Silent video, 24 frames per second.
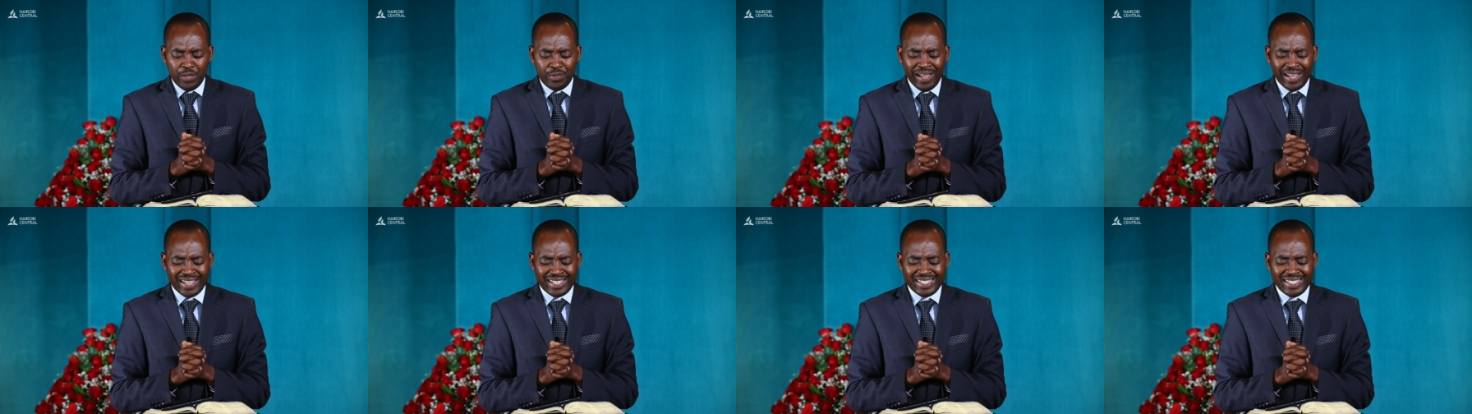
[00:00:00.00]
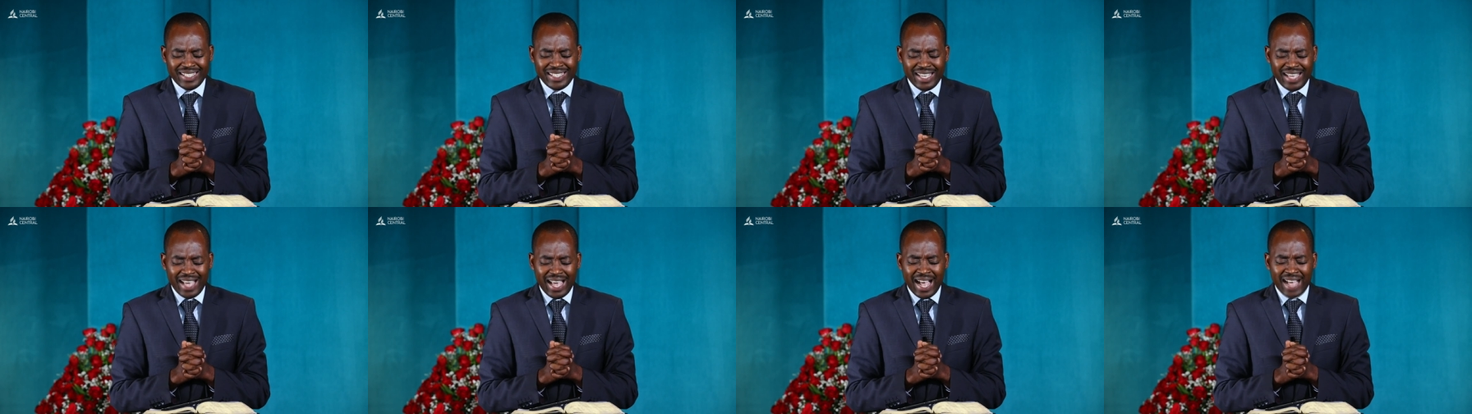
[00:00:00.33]
that
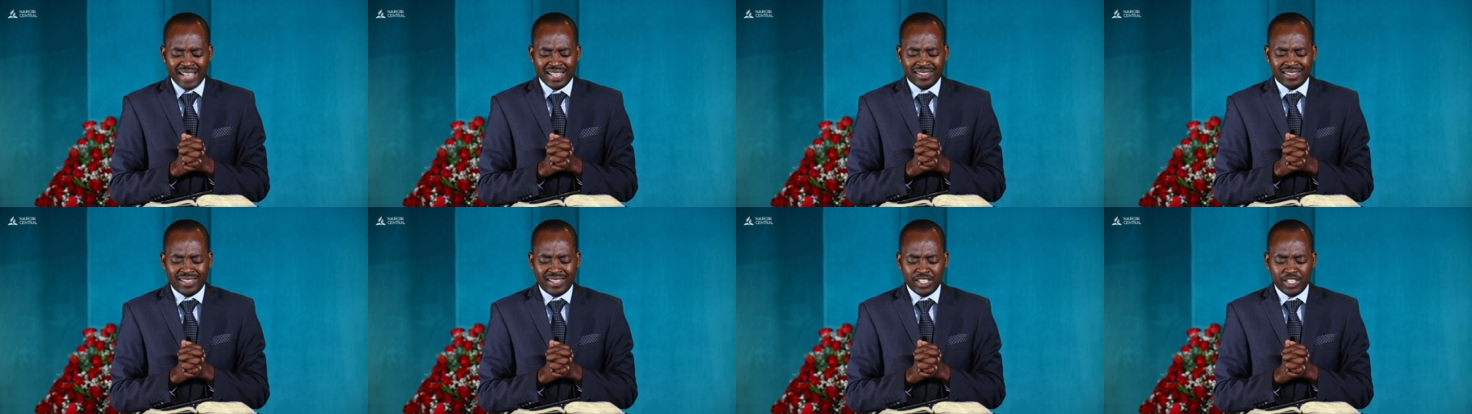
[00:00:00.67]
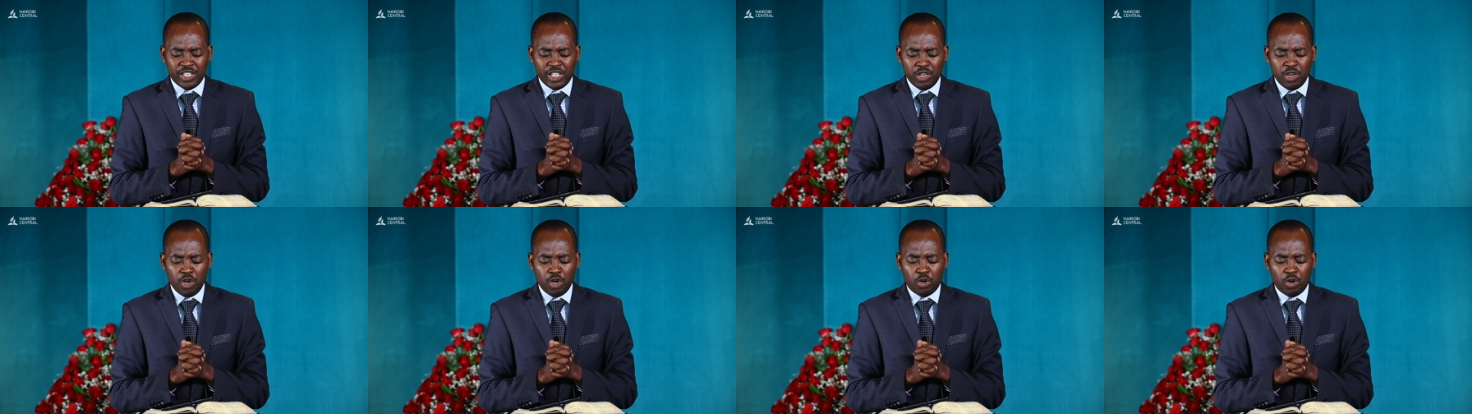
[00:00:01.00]
as the
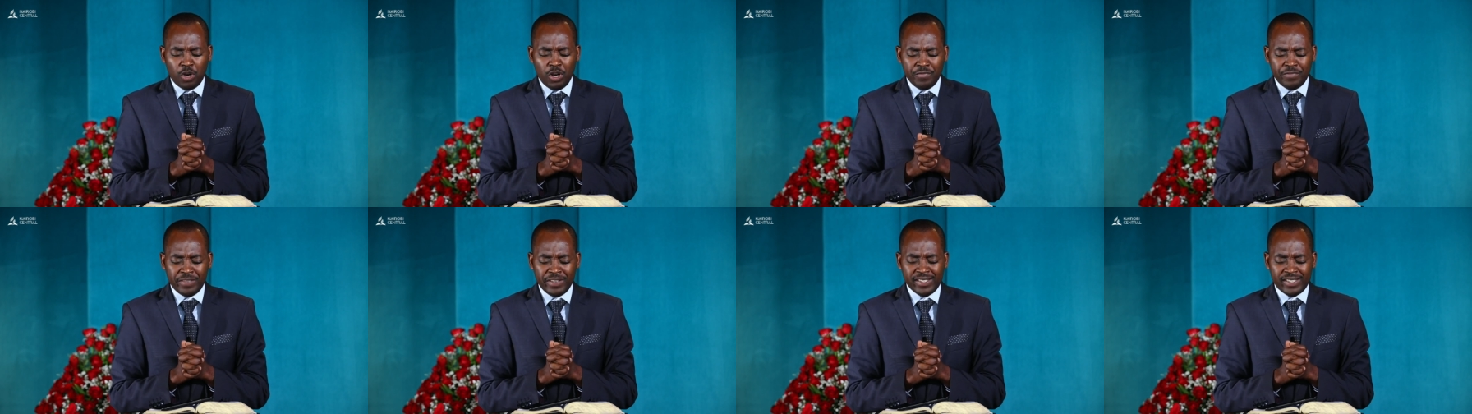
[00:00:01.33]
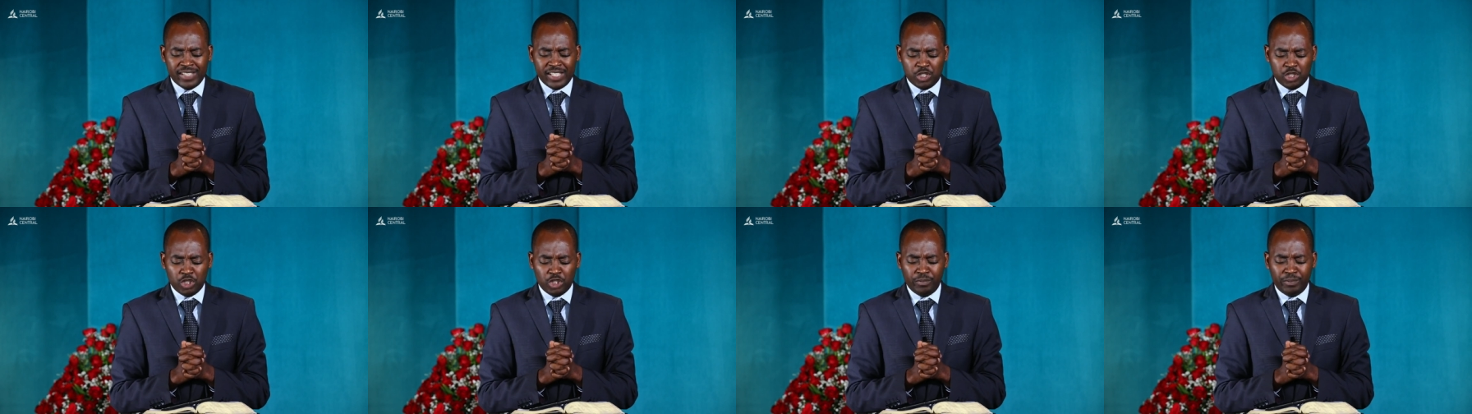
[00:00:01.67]
general
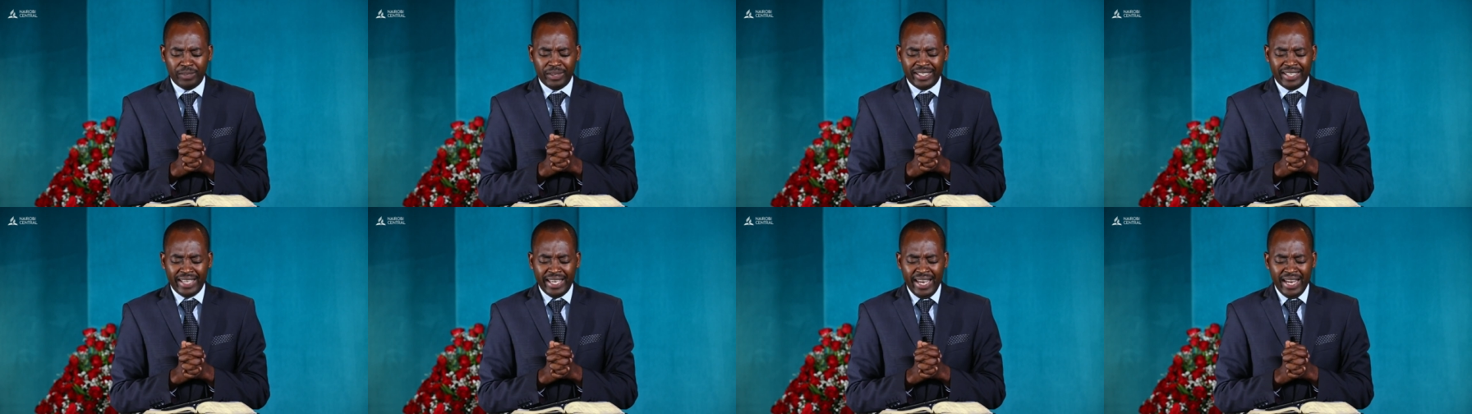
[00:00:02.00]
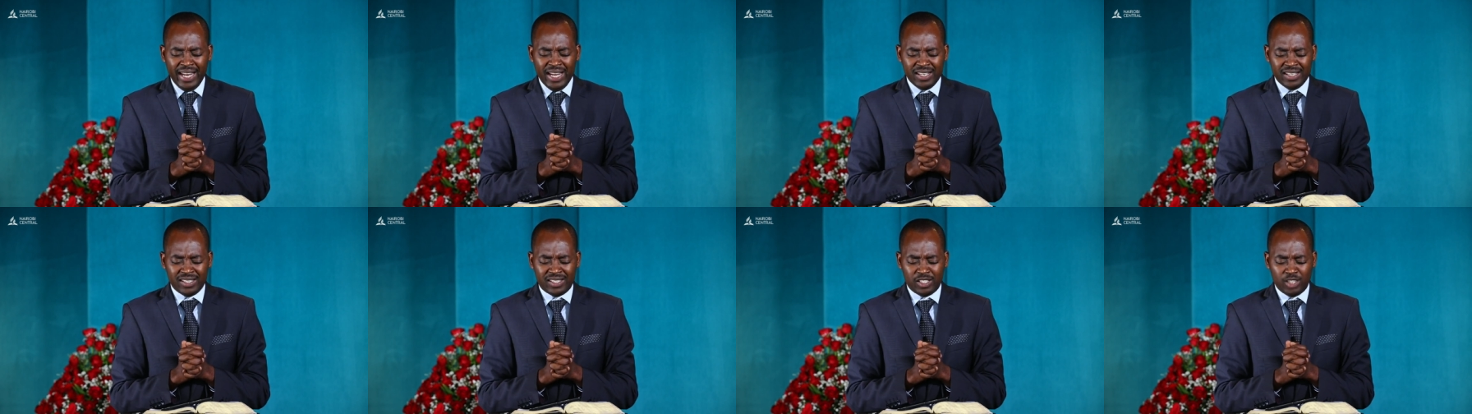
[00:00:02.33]
conference session
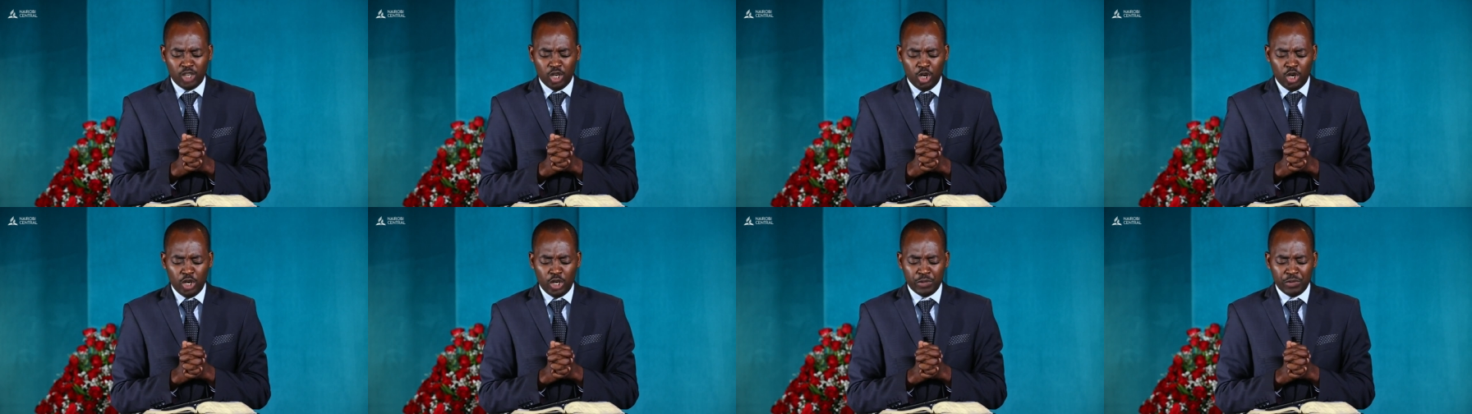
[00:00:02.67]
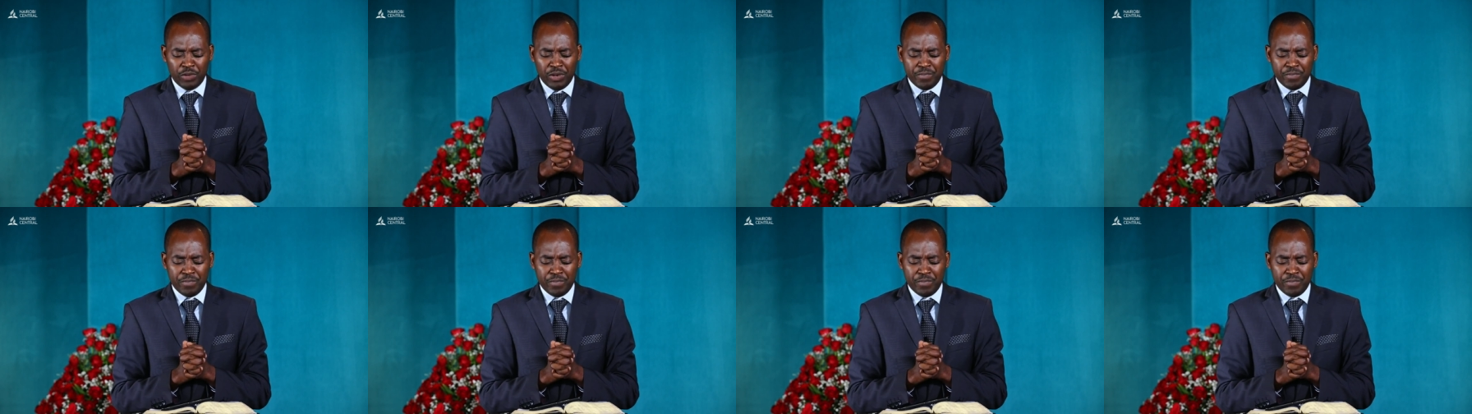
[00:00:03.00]
begins, Lord,